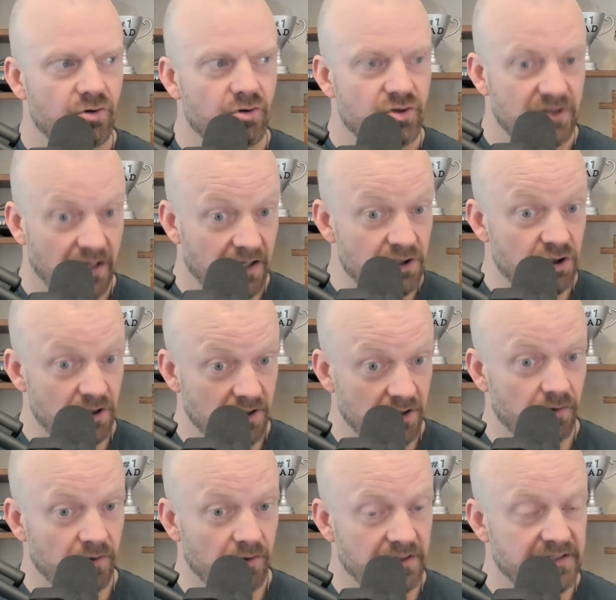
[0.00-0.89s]

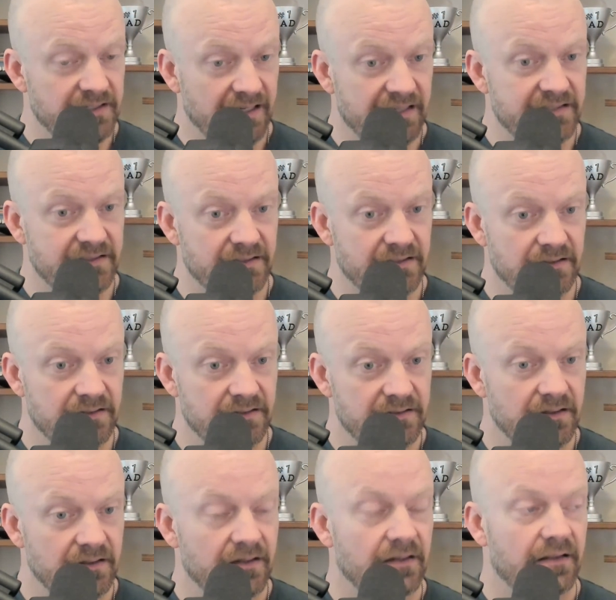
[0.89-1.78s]
touching your
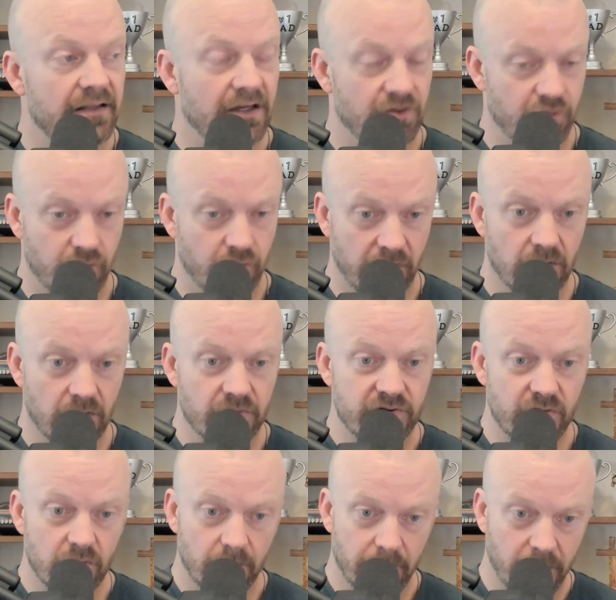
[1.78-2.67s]
intestines that triggers
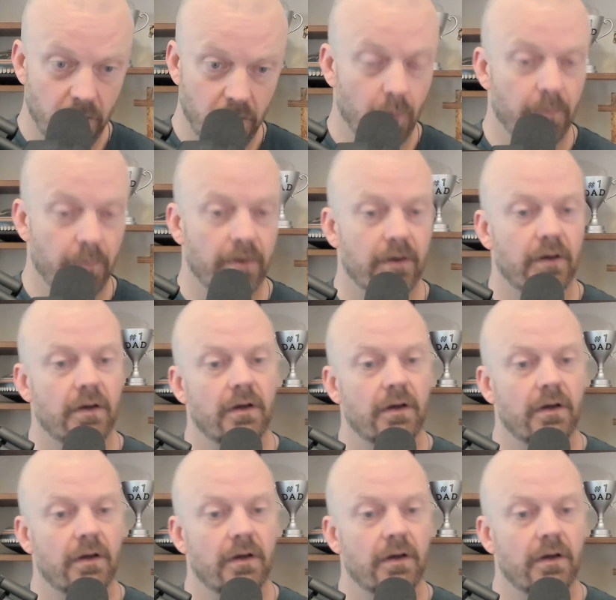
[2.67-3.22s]
you to poop.